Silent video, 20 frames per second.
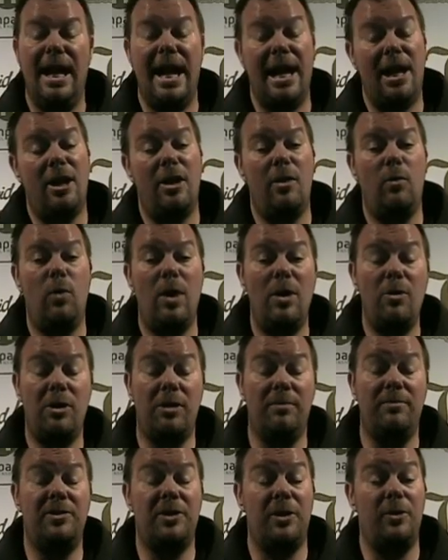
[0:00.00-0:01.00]
Hello and
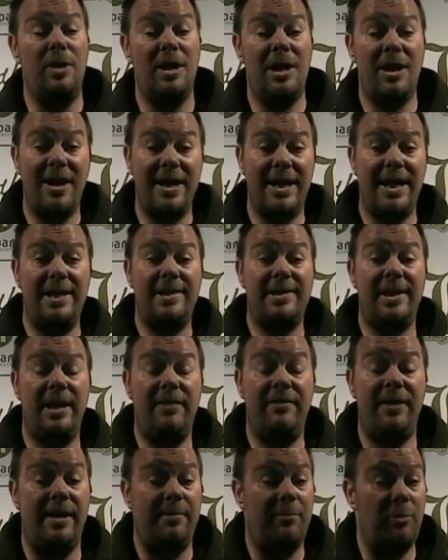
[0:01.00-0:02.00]
welcome to Lightning
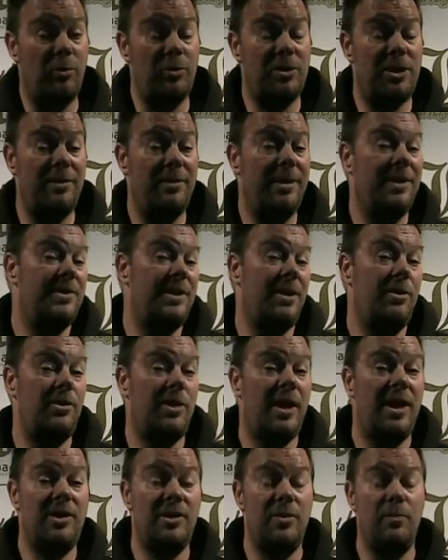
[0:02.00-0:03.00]
TV, brought to you in
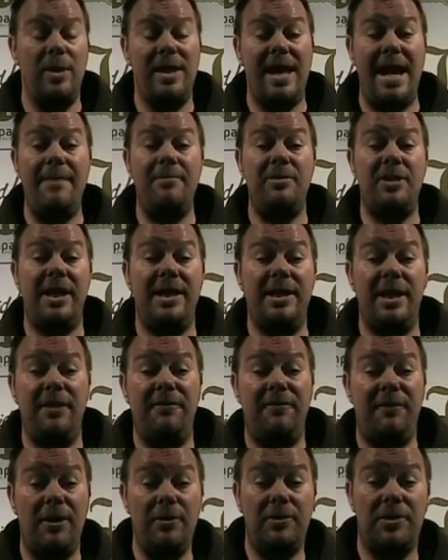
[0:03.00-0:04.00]
association with
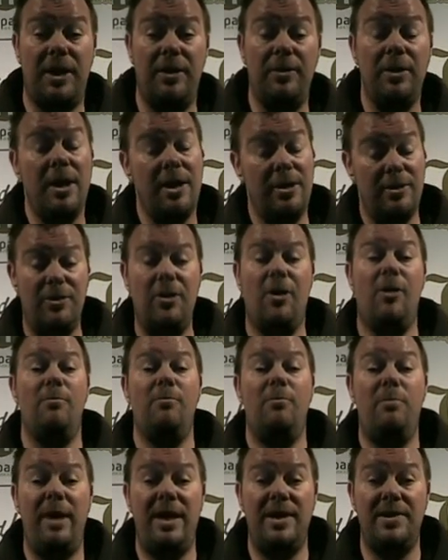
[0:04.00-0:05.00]

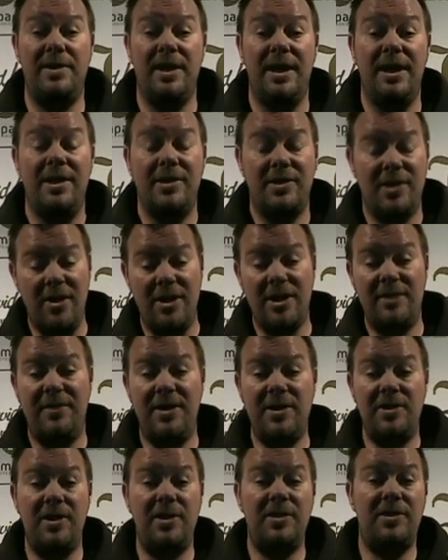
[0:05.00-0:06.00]
mjdphoto.biz. Tonight's
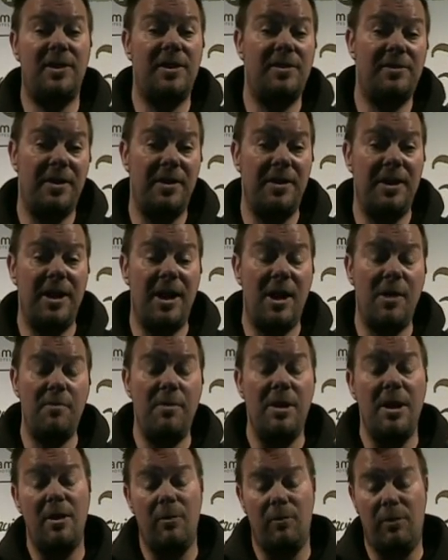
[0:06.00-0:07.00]
visitors to the
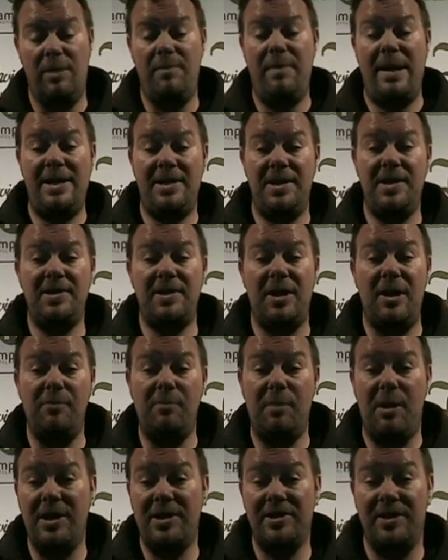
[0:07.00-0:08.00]
Thunderdome were the
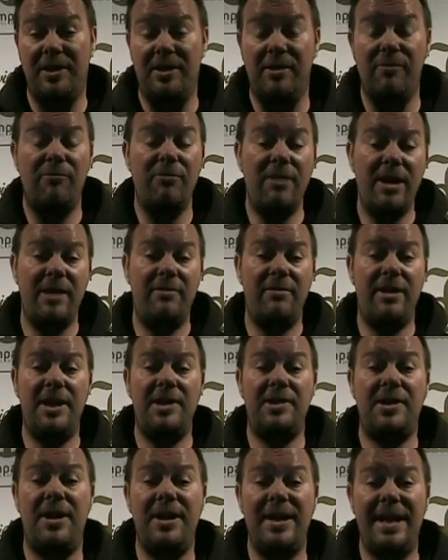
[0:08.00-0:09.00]
Basingstoke Bison. Really
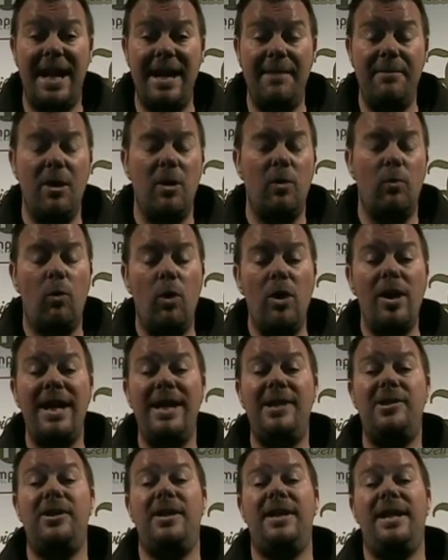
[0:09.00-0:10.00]
tight game, one
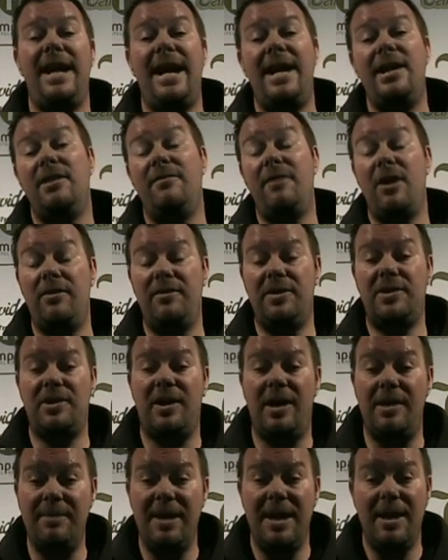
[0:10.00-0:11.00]
each at the end of
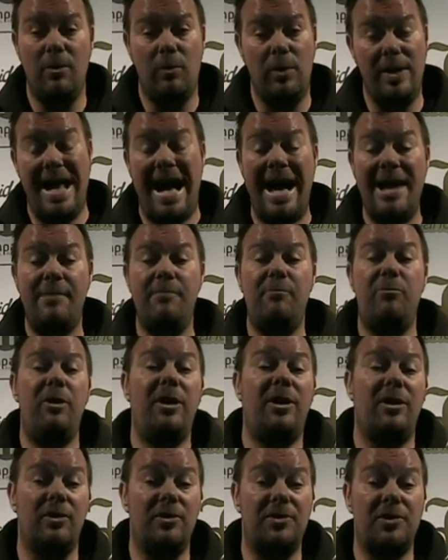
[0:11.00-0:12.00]
overtime, with Adam
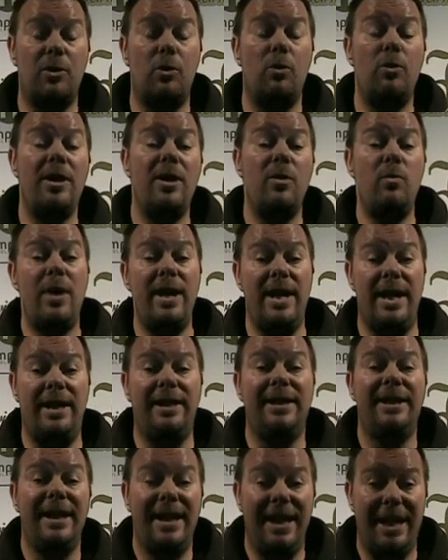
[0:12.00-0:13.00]
Brittle scoring the
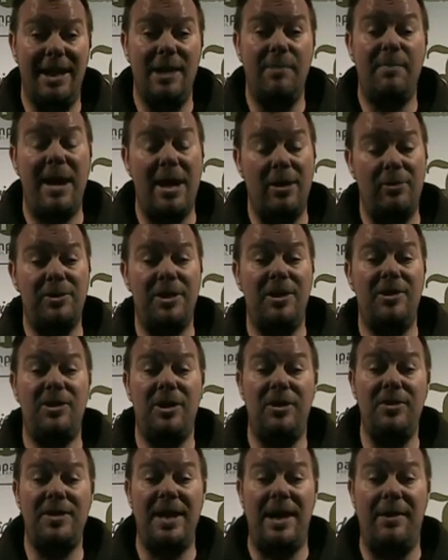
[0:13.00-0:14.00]
winner in the penalty
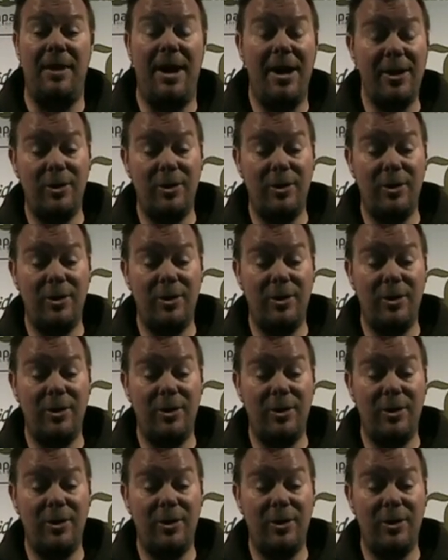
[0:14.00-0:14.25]
shootout.